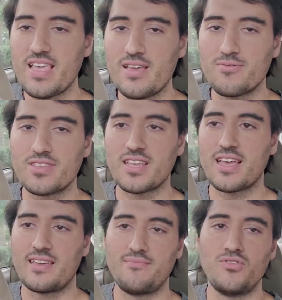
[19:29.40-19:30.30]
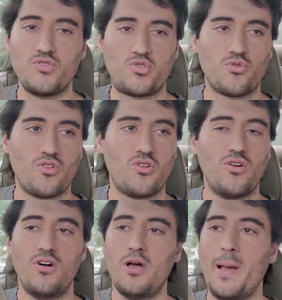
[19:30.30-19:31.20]
It was a mutual
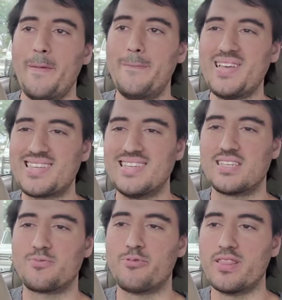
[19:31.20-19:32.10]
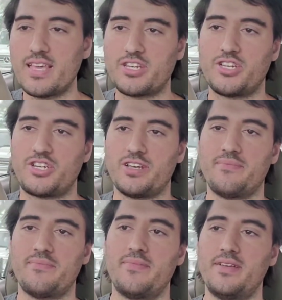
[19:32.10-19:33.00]
business relationship
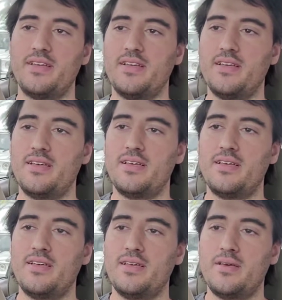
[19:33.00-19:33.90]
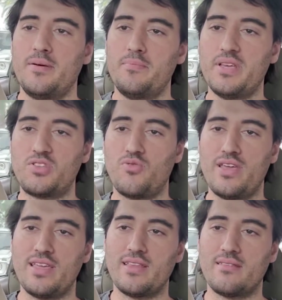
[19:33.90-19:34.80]

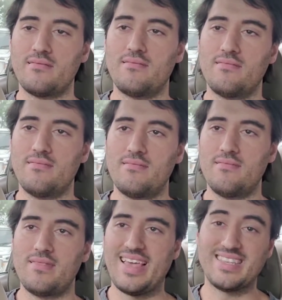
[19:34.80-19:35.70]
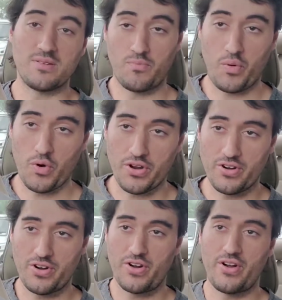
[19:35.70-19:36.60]
between his
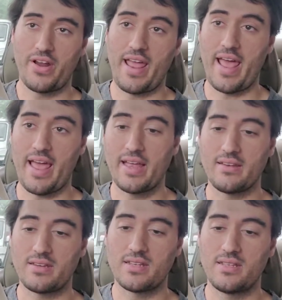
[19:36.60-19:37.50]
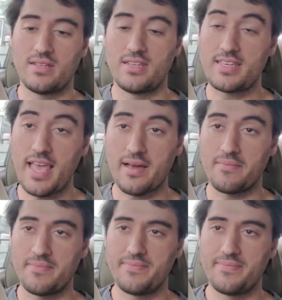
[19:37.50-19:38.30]
employer and Sam.